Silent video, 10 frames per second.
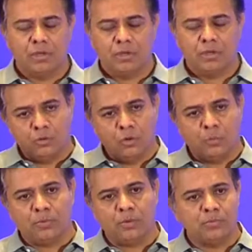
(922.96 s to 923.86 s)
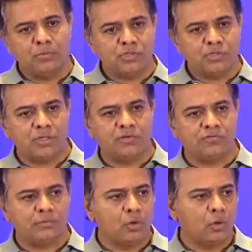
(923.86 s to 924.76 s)
no permission needed from
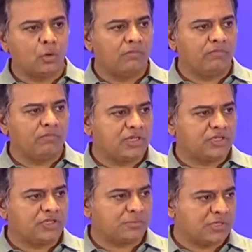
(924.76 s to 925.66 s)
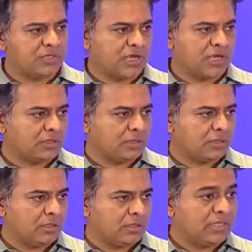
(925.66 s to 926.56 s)
the local village panchayat.
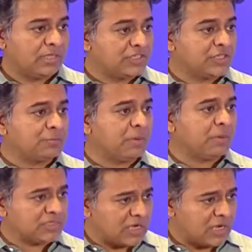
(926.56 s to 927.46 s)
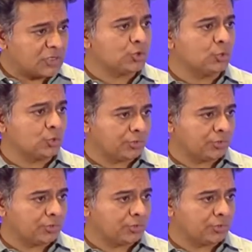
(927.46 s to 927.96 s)
And this is by statute.